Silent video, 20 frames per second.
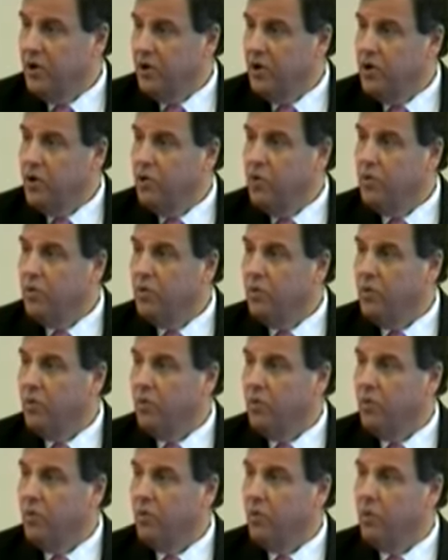who
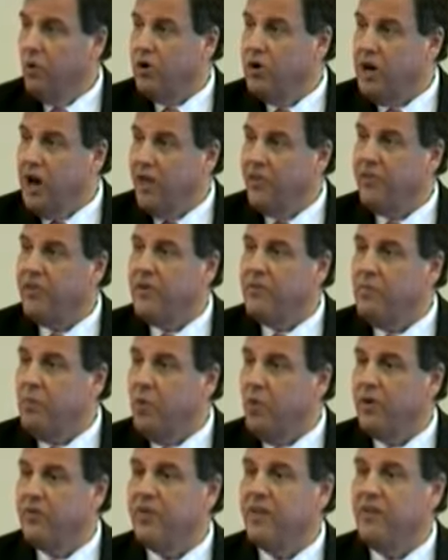were nothing
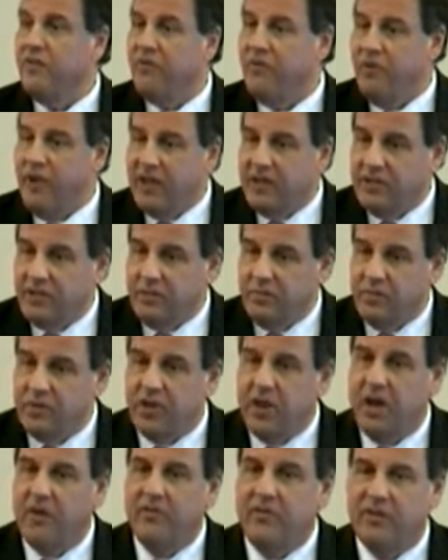more than
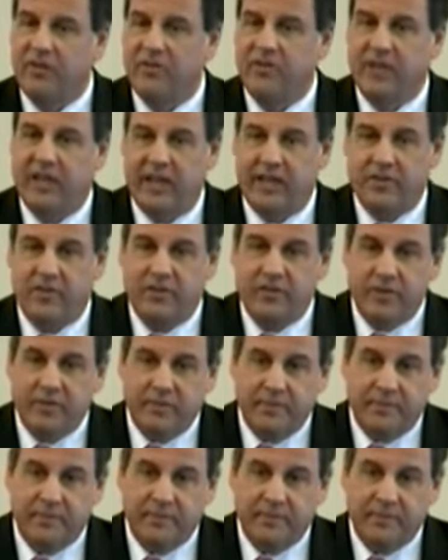victims of a disease.